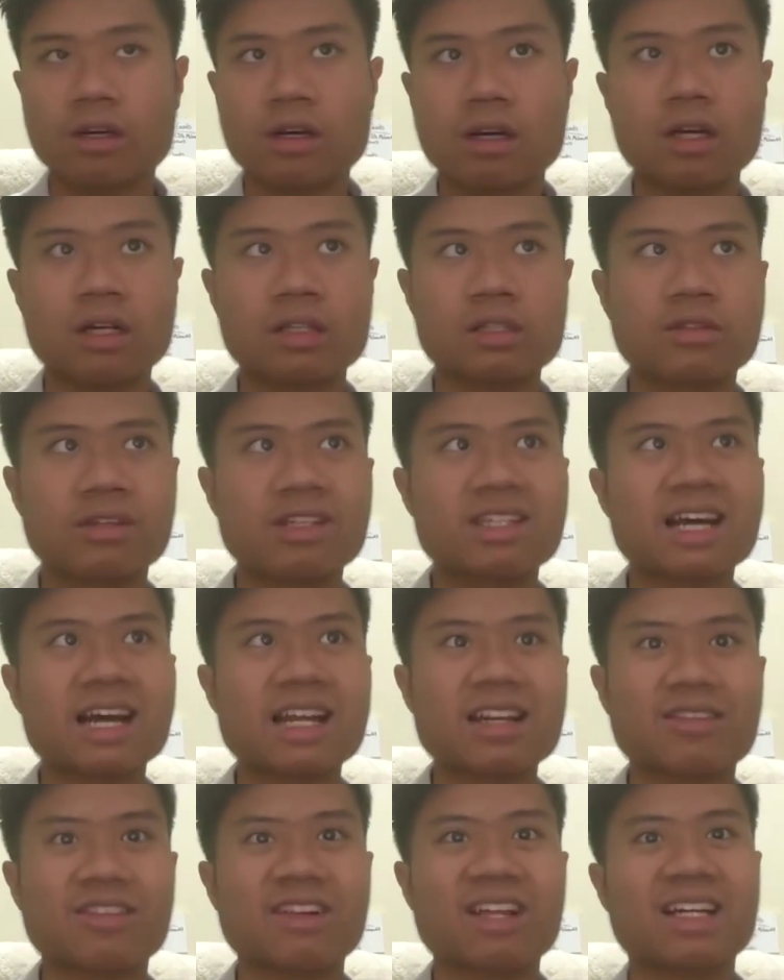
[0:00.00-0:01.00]
So it's
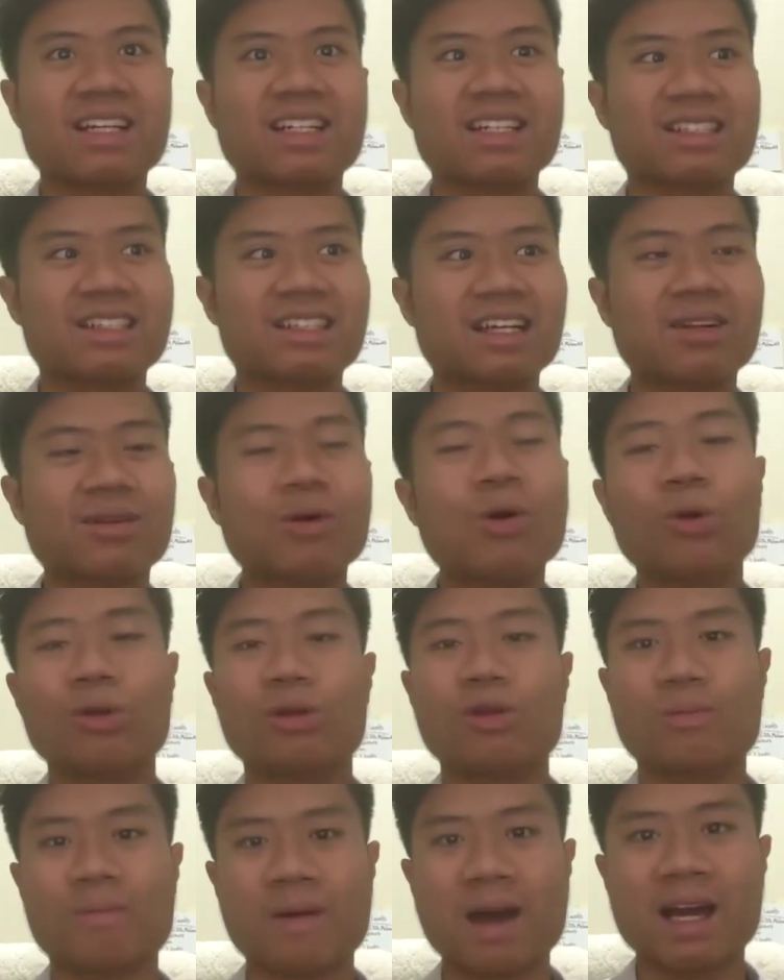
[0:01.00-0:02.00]
kind of like it'll
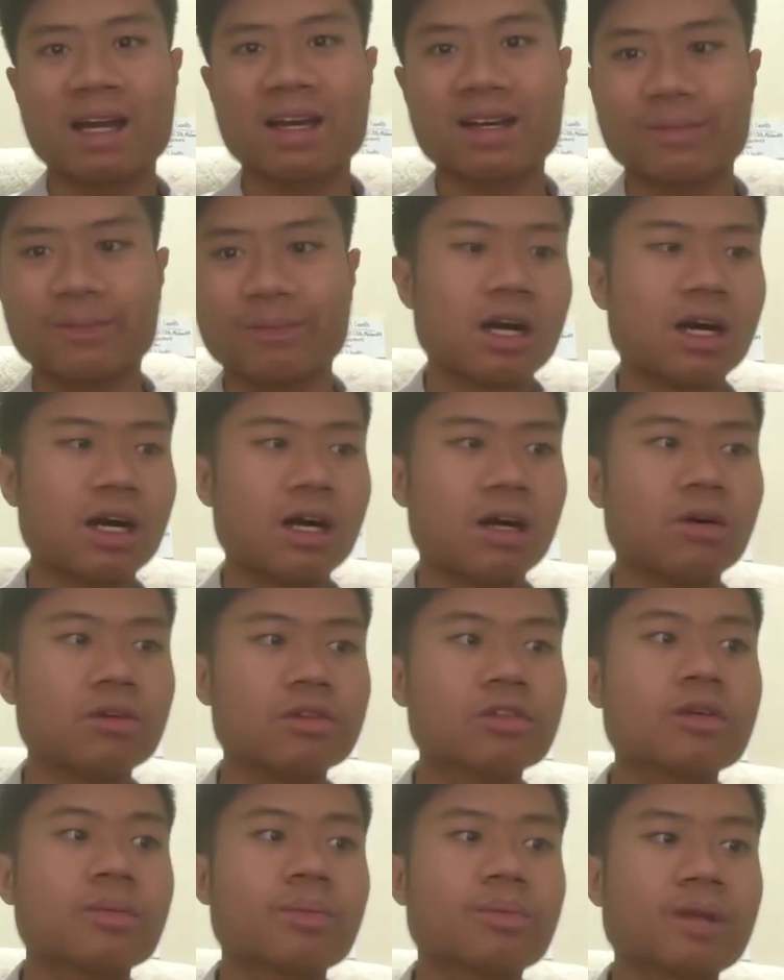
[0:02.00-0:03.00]
hold you back.
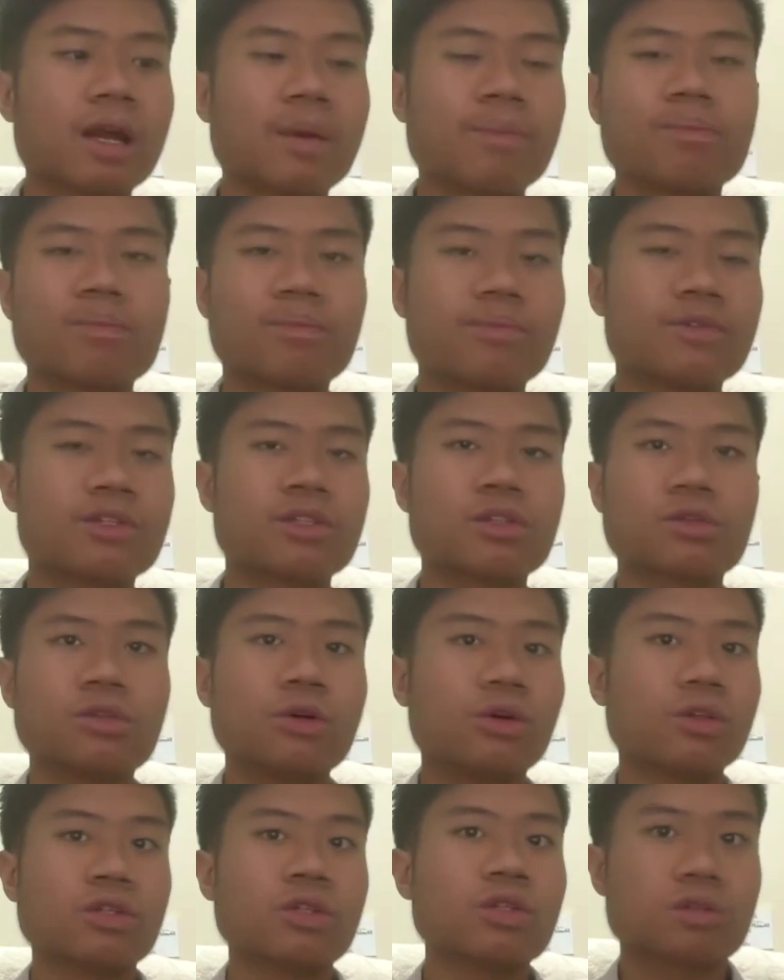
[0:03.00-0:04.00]
Also, yeah, so
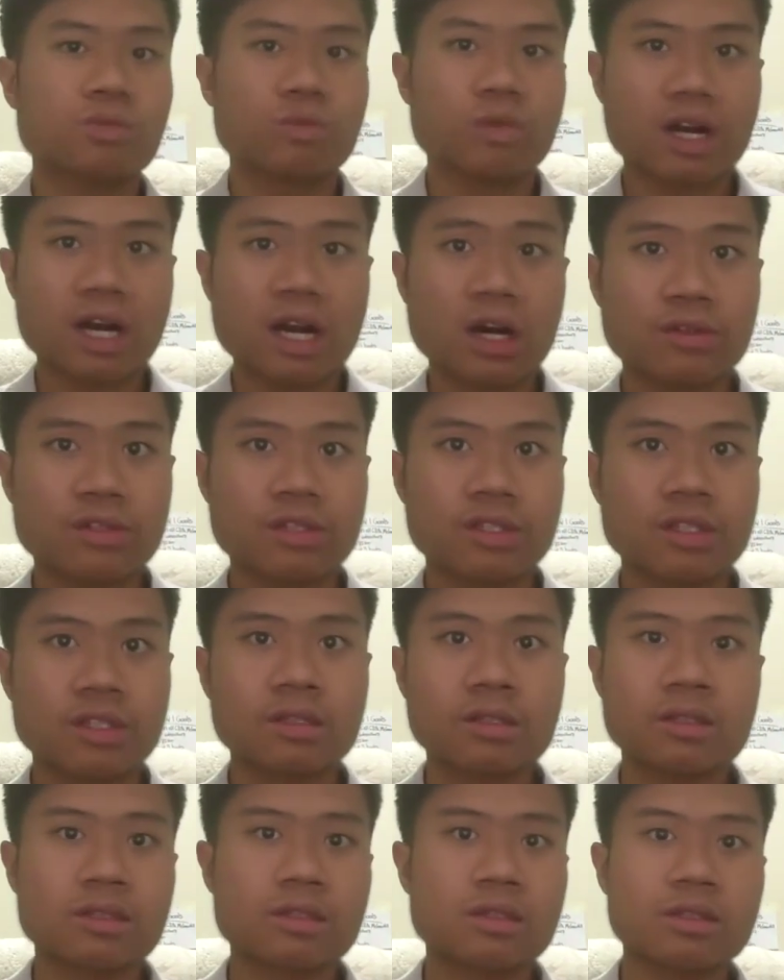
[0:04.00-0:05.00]
don't use
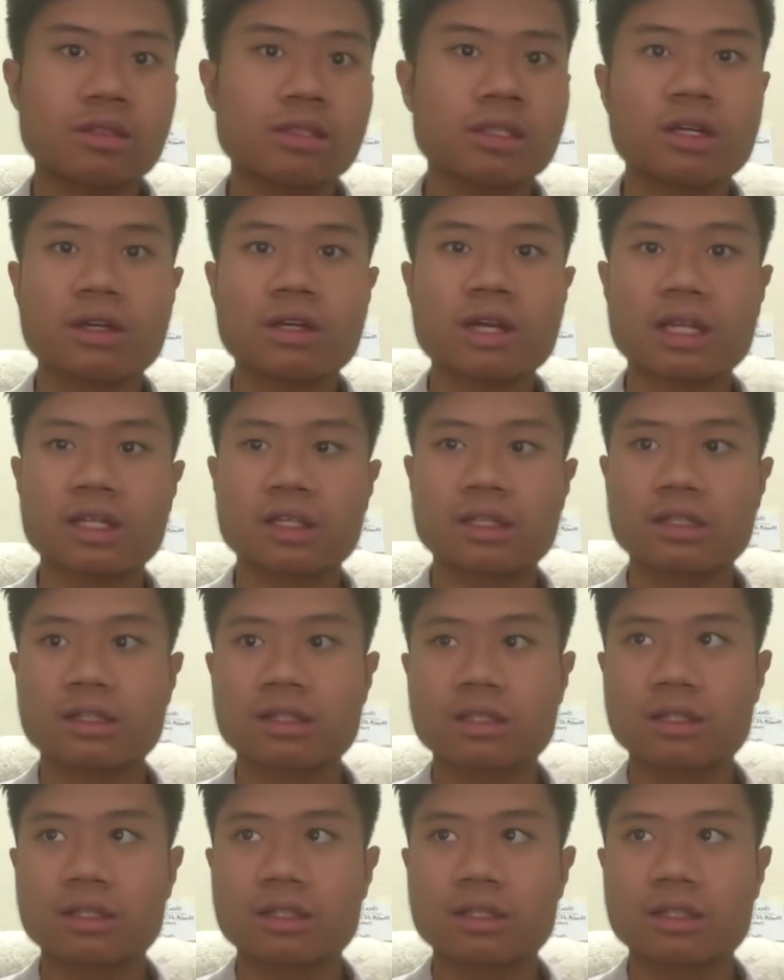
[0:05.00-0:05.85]
warehouses. They're not